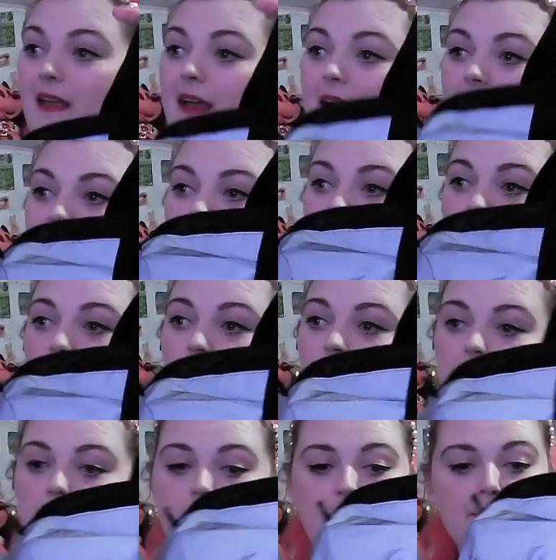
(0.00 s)
And it's just
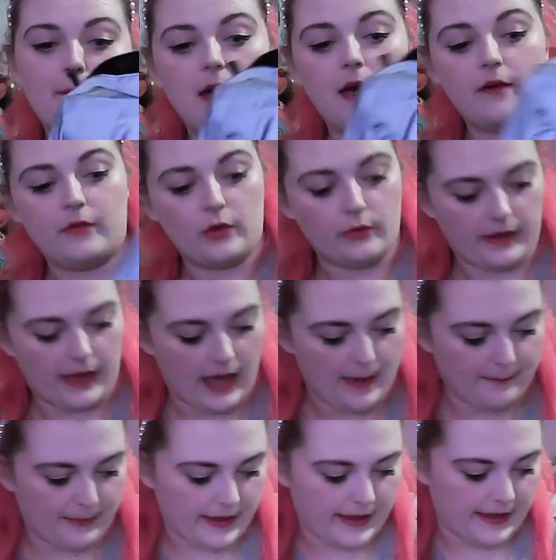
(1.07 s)
a Marvel
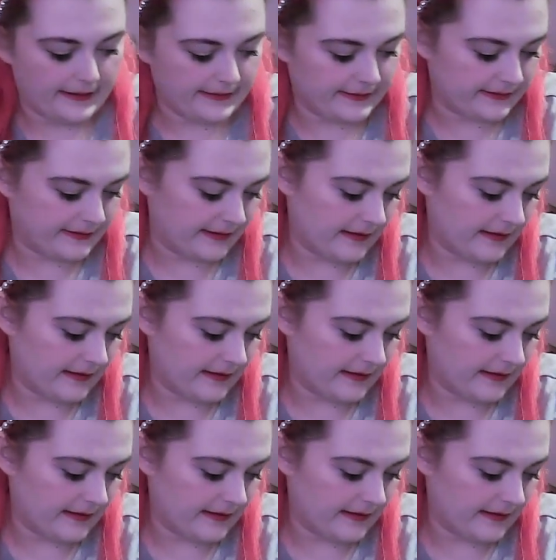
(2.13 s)
campus